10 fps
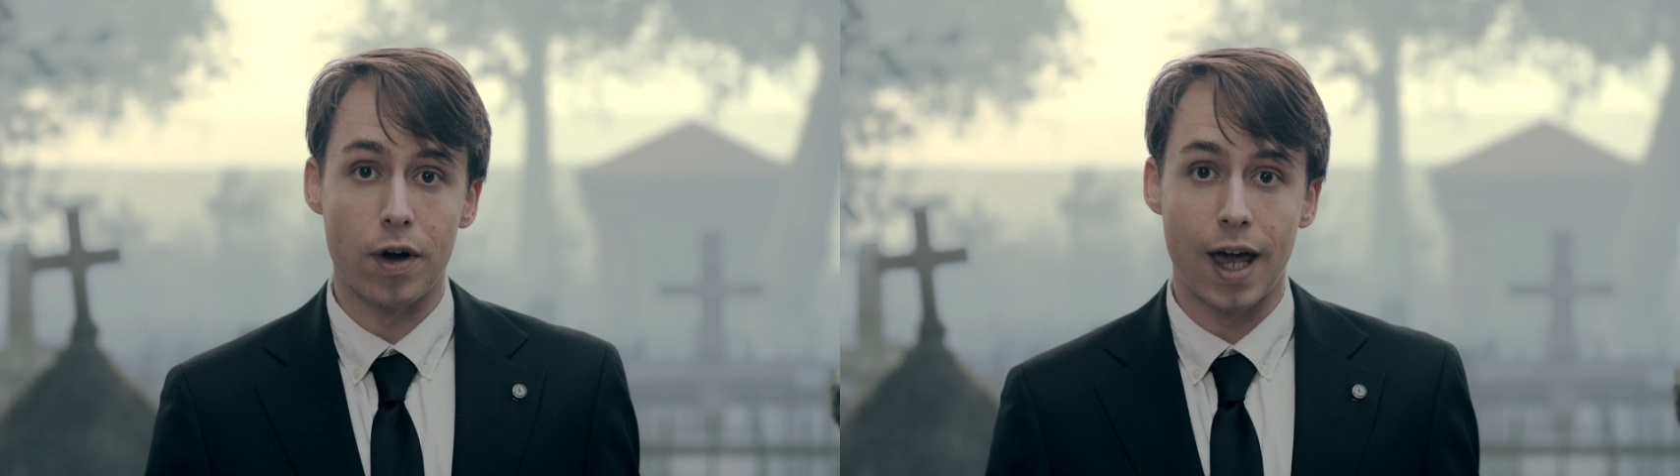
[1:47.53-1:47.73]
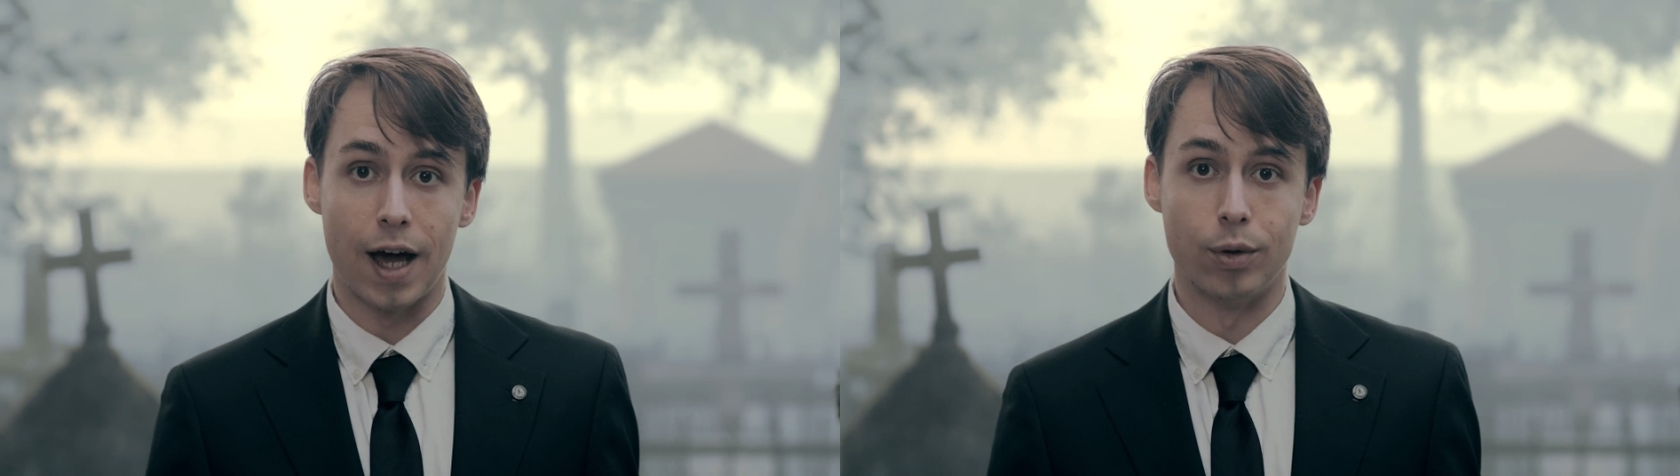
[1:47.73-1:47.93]

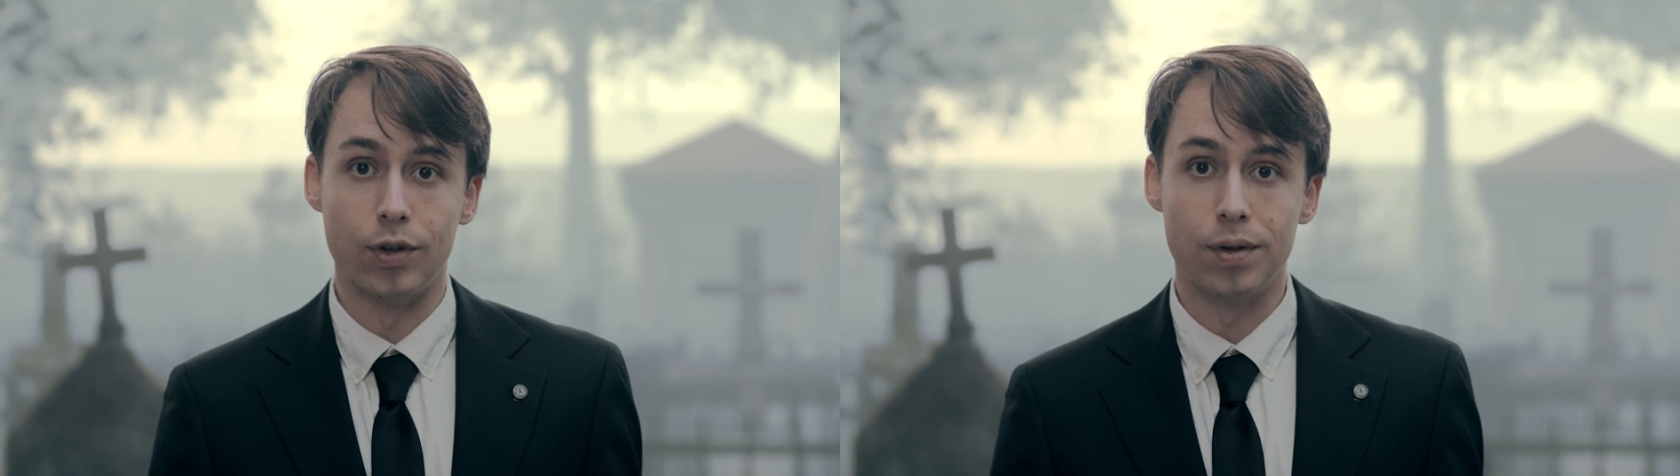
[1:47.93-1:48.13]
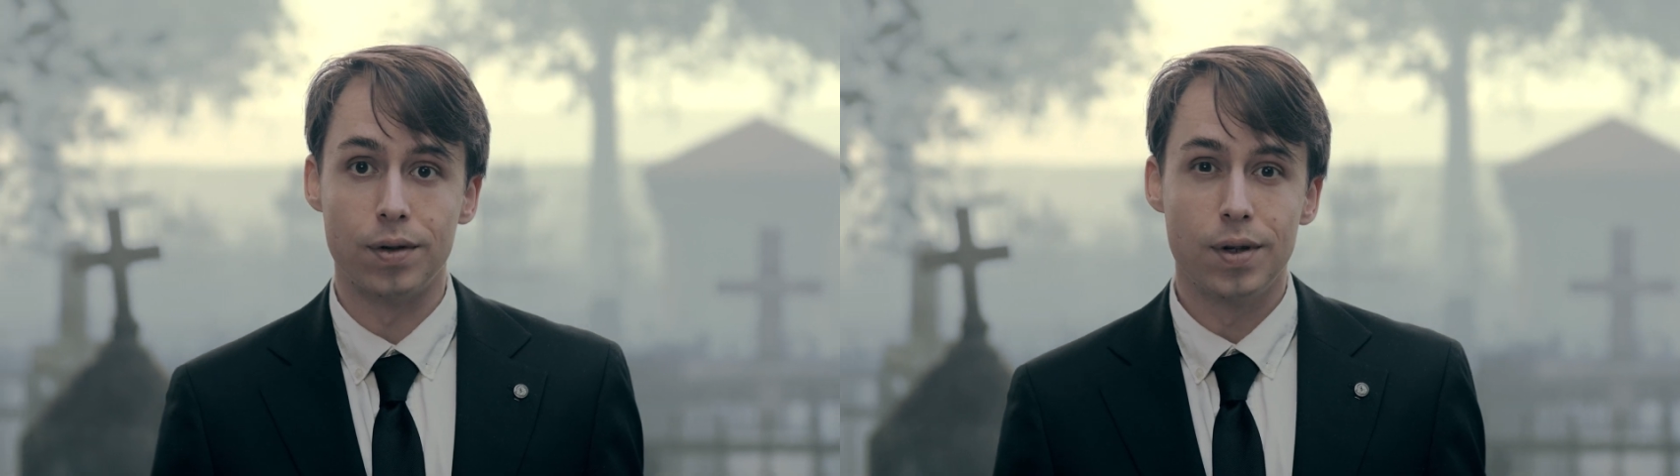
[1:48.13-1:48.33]

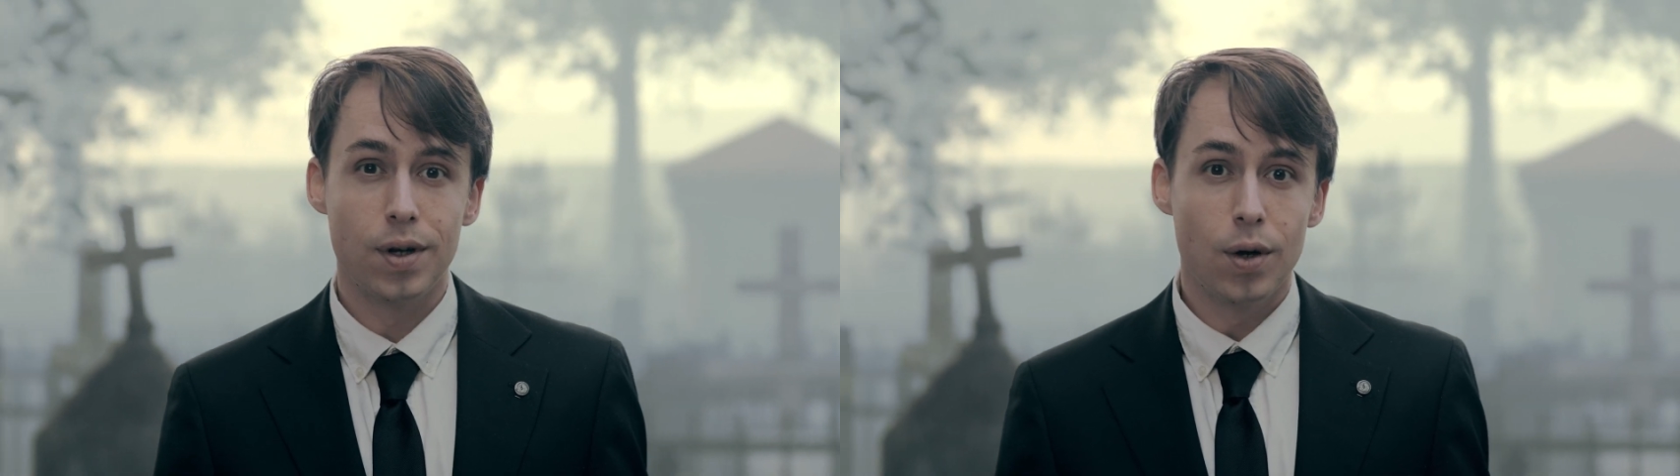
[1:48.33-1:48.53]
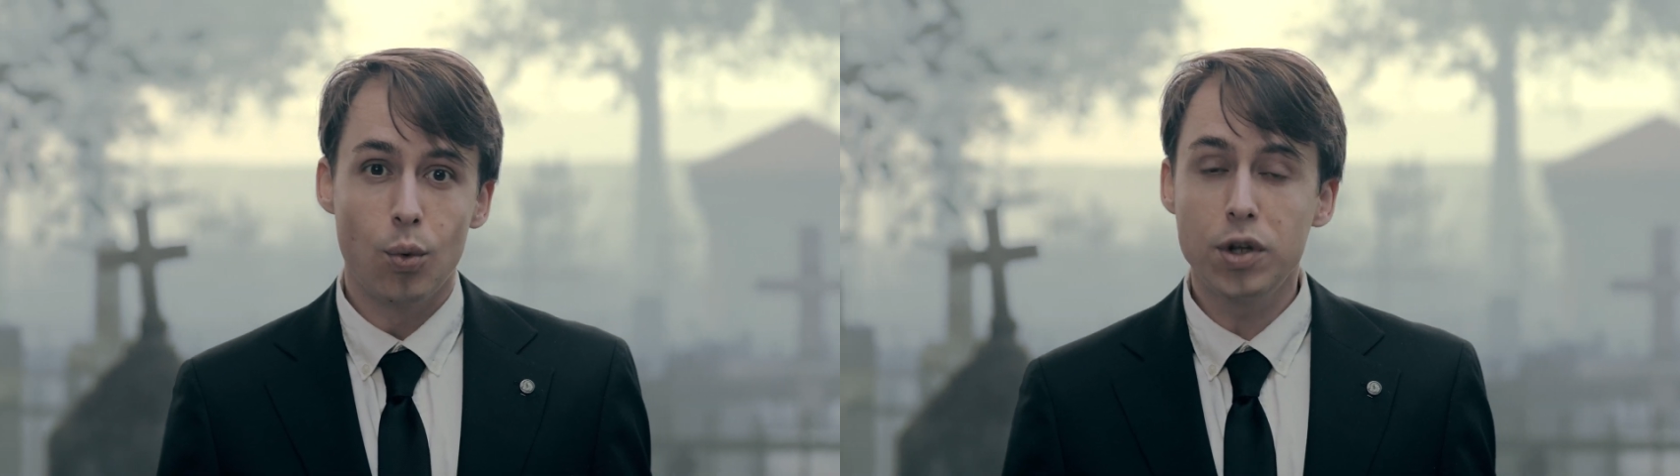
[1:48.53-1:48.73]
account.
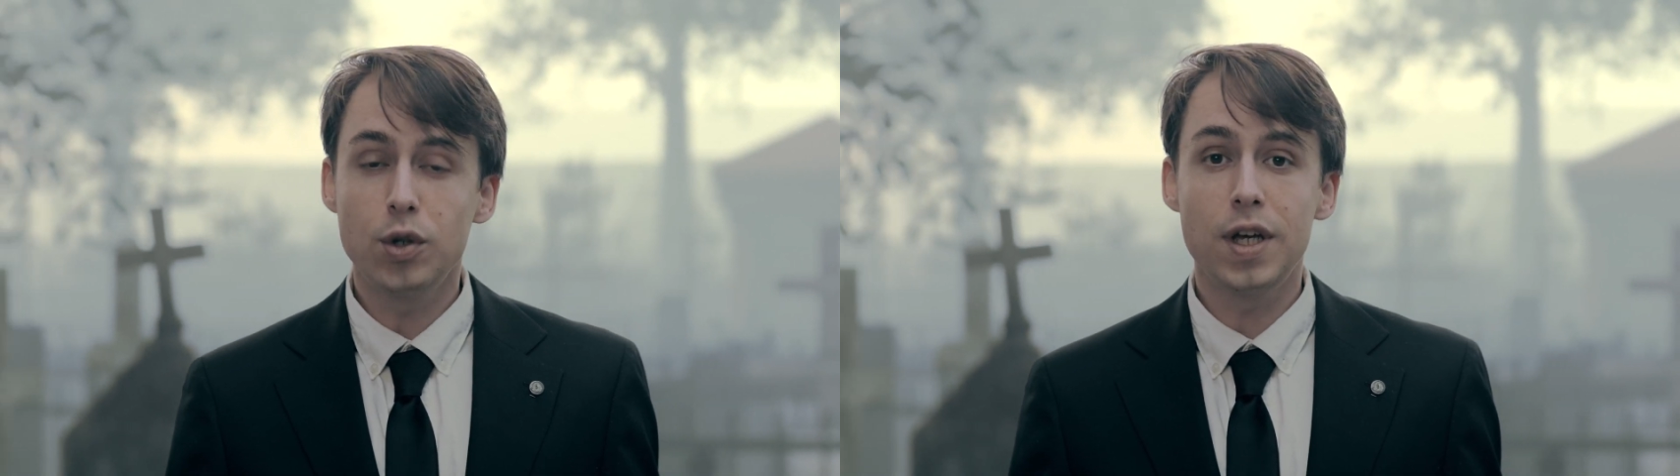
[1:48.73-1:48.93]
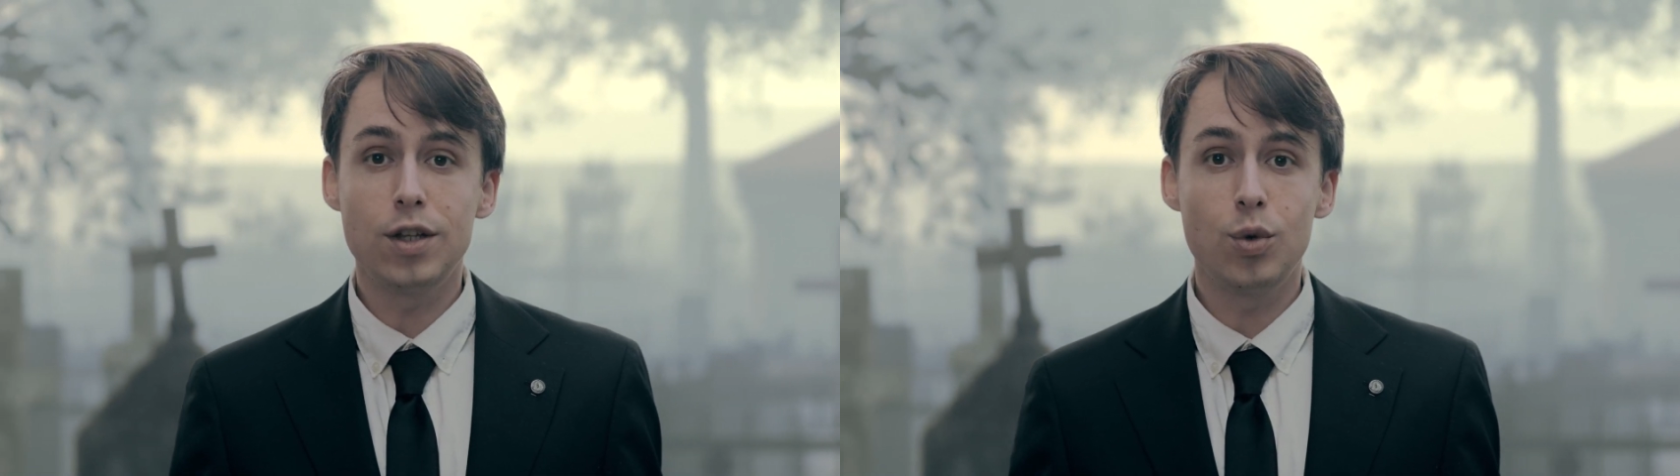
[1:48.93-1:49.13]
What do
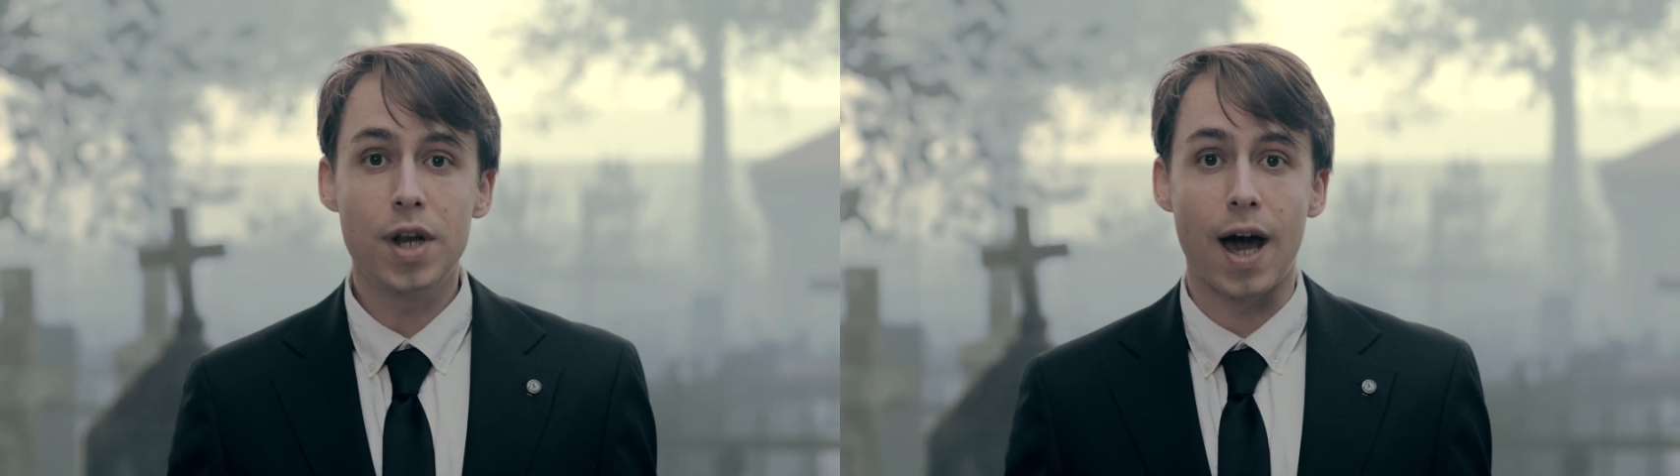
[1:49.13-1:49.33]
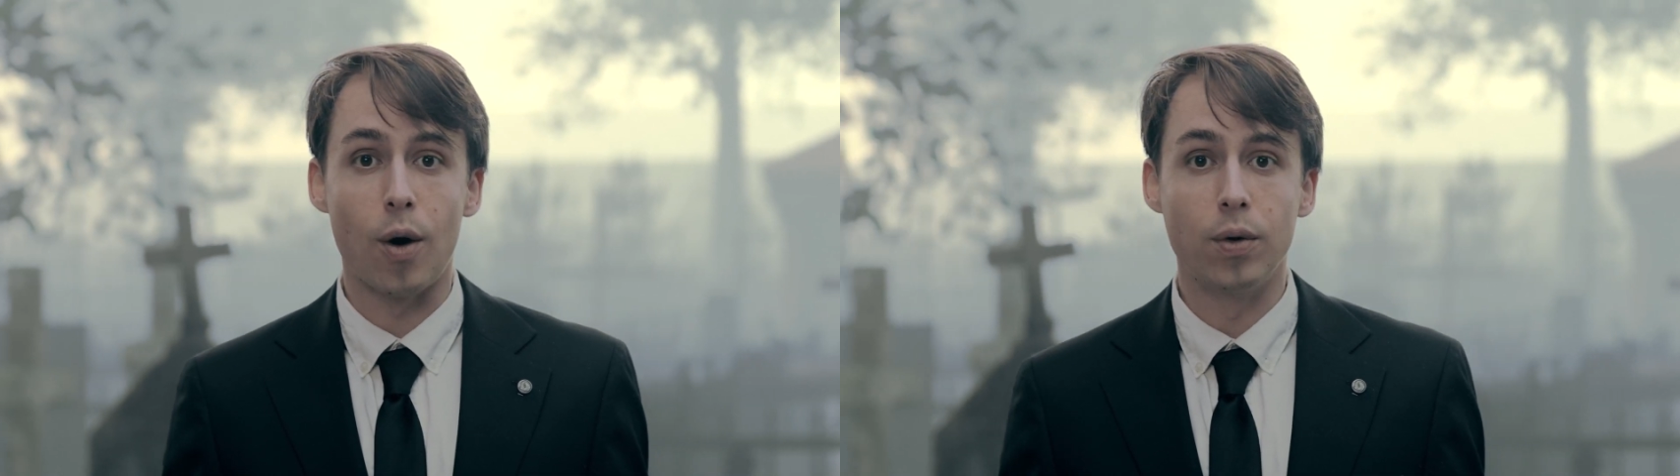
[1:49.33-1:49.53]
they do
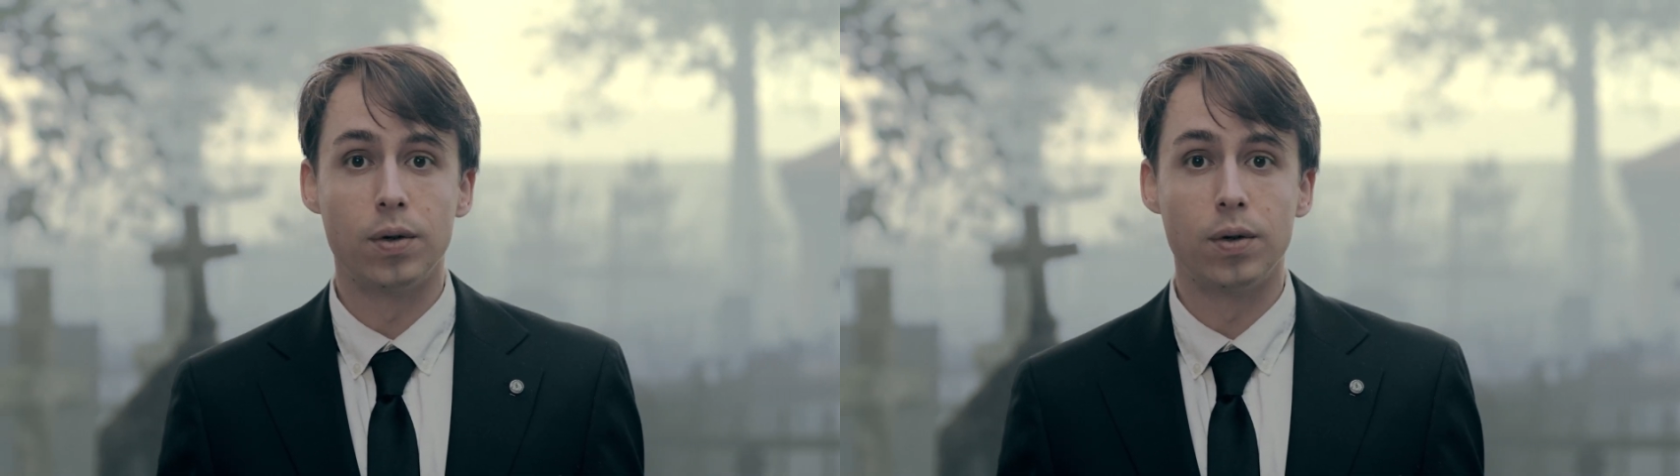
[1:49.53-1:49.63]
now?